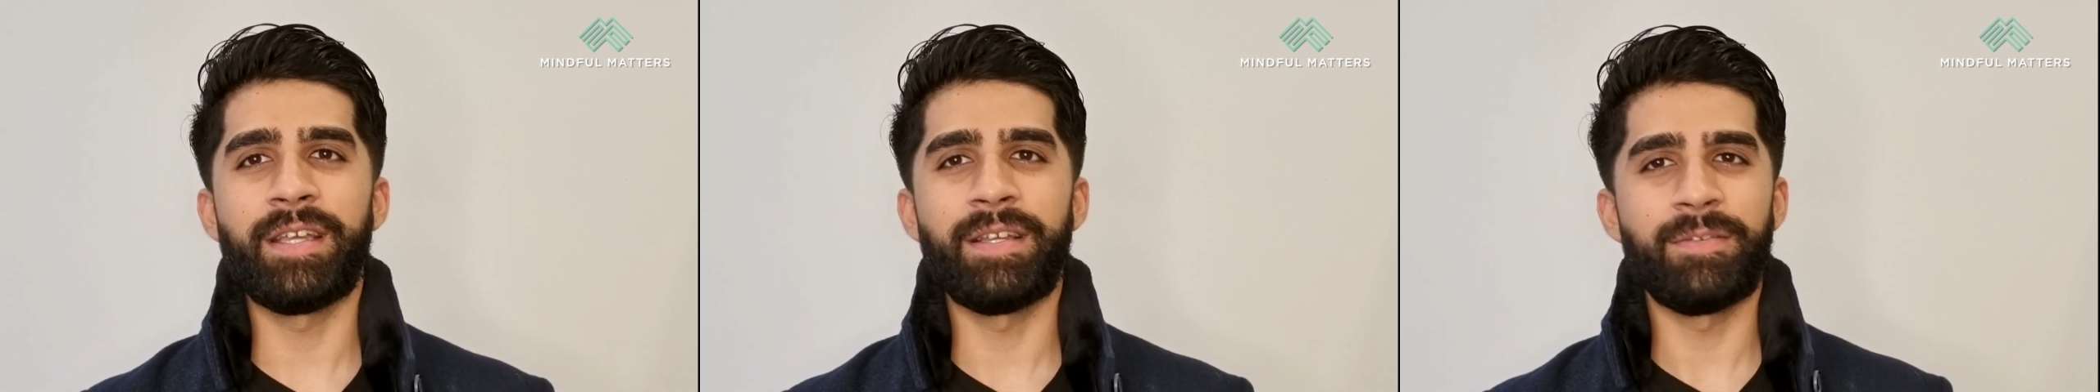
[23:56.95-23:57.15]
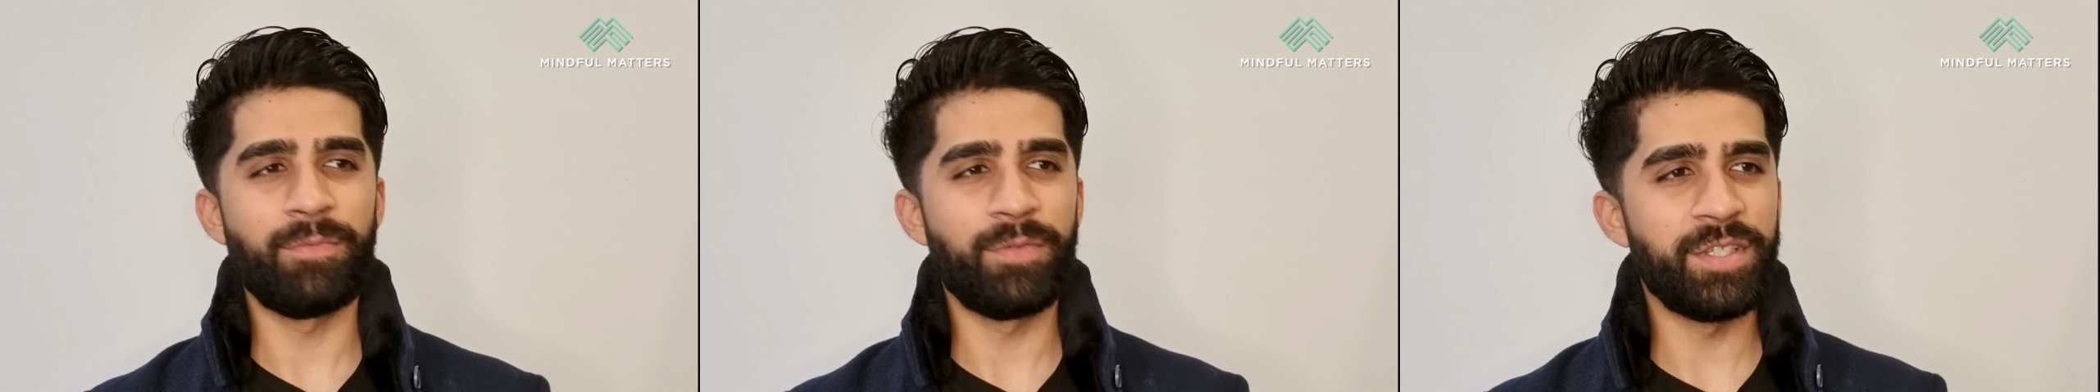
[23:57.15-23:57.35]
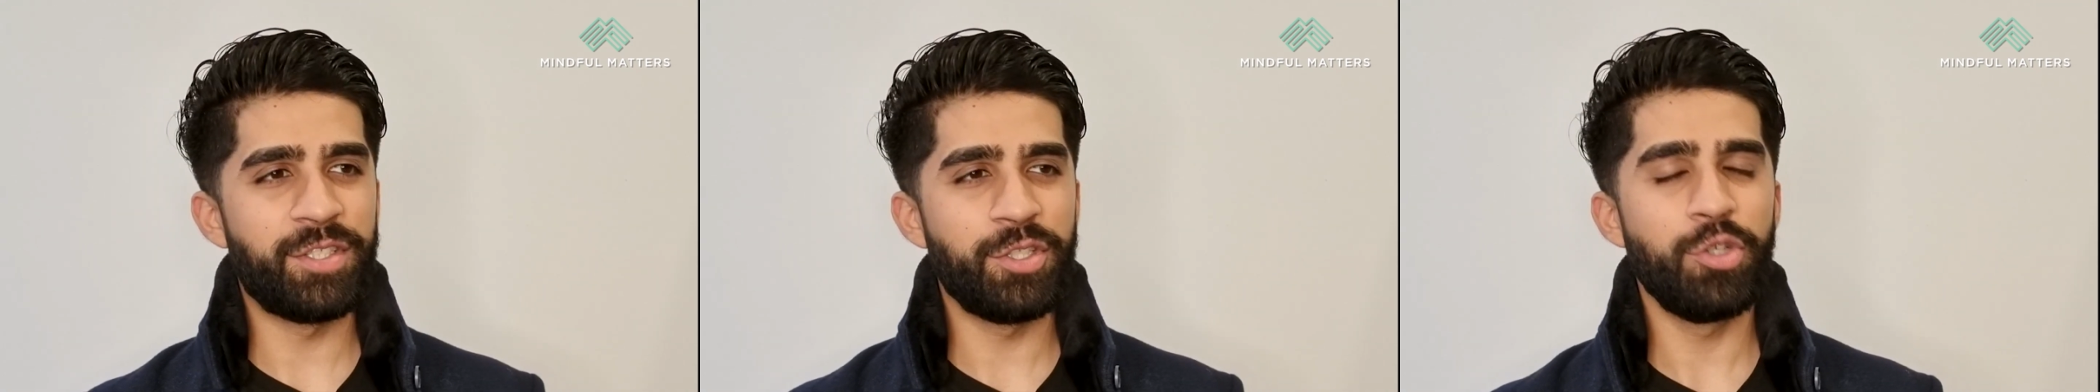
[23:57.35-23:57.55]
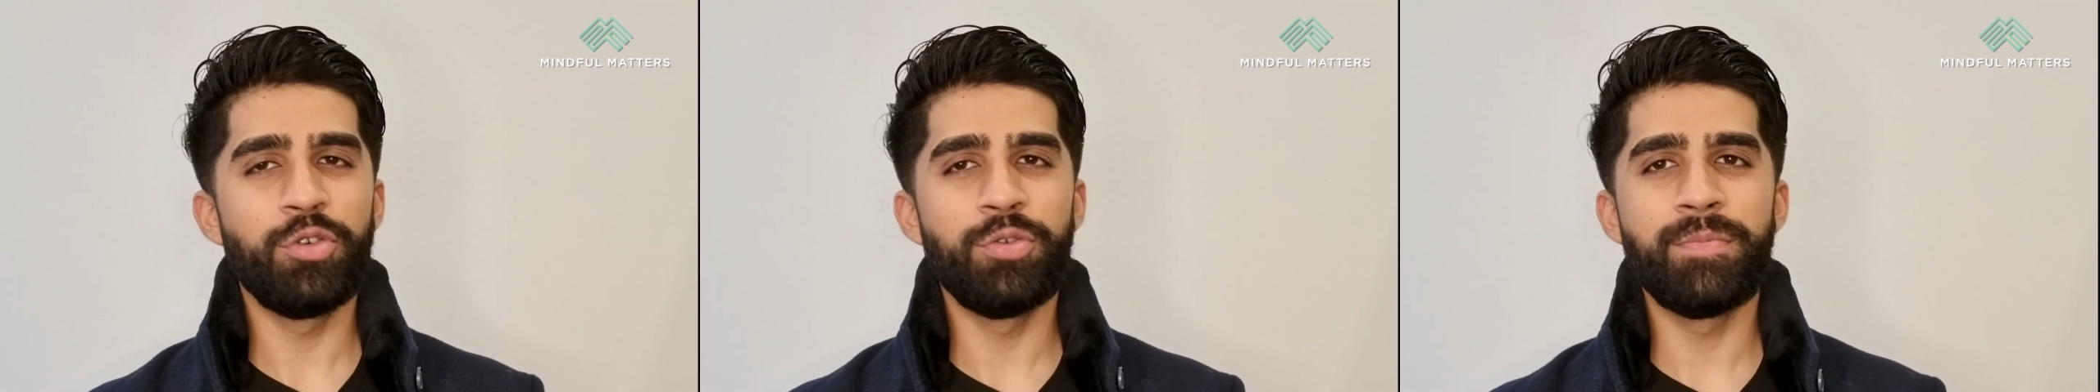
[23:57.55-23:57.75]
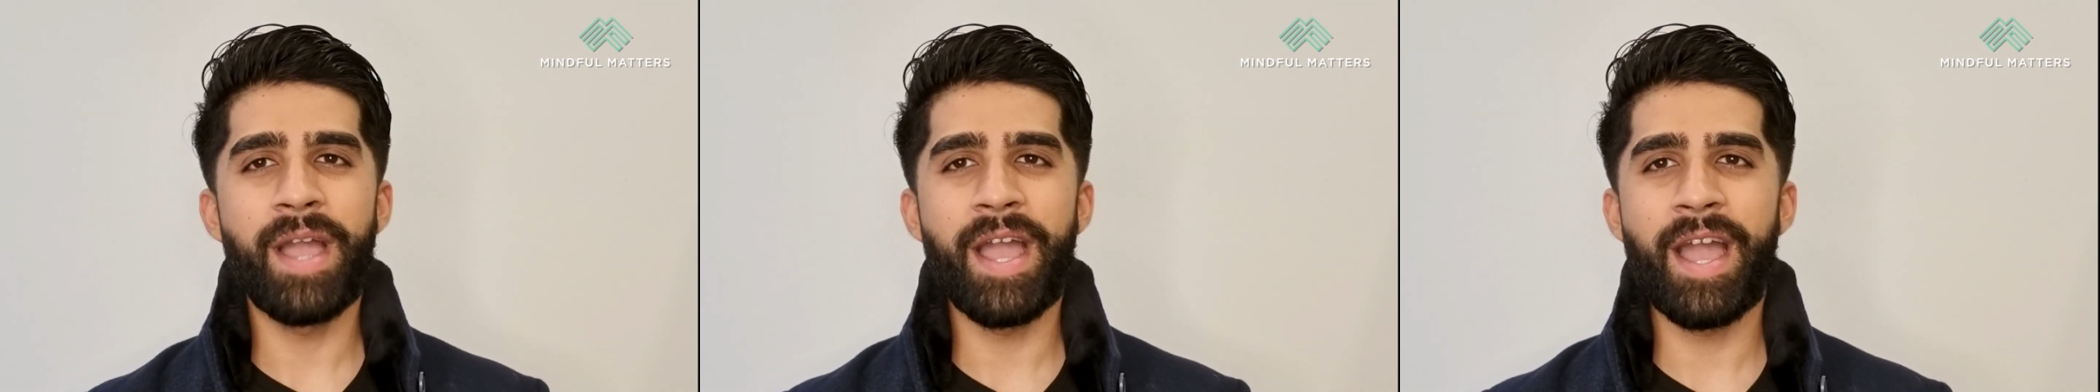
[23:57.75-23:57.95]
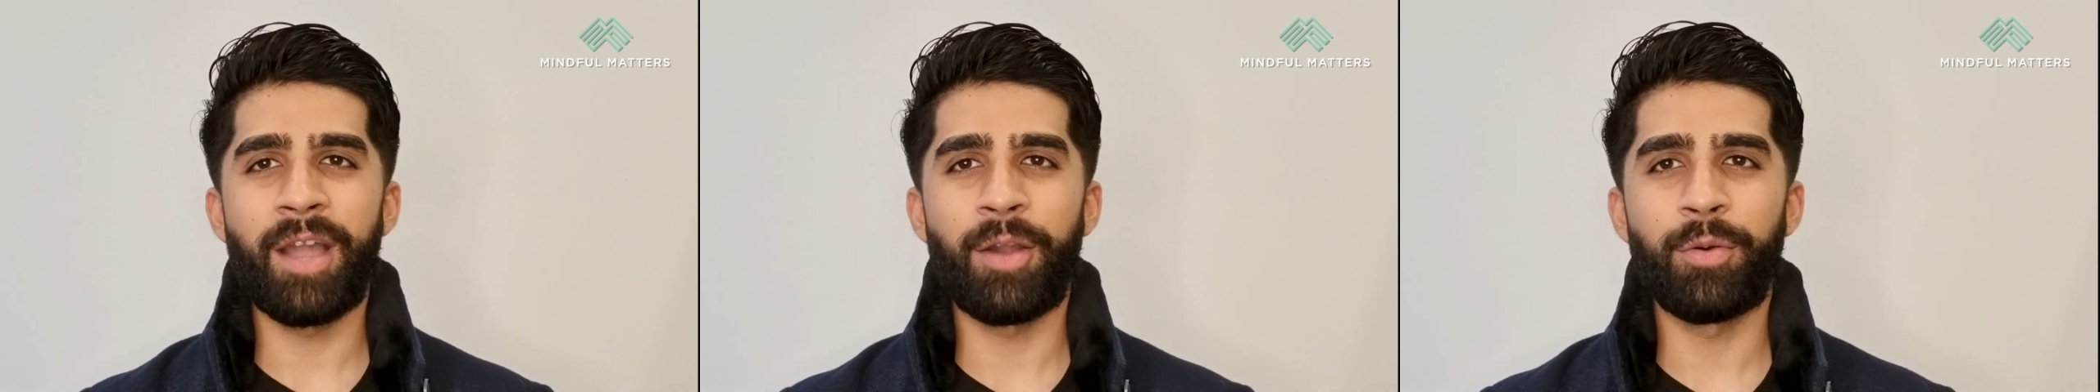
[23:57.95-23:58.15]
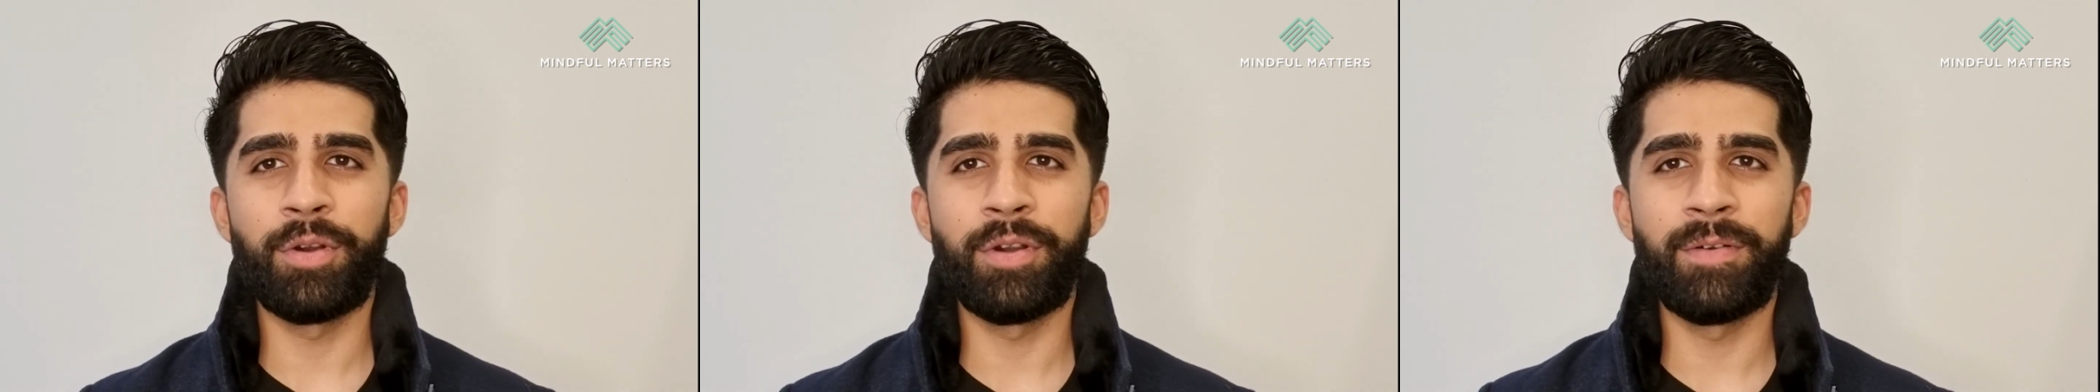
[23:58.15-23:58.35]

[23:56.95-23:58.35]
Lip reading: resume our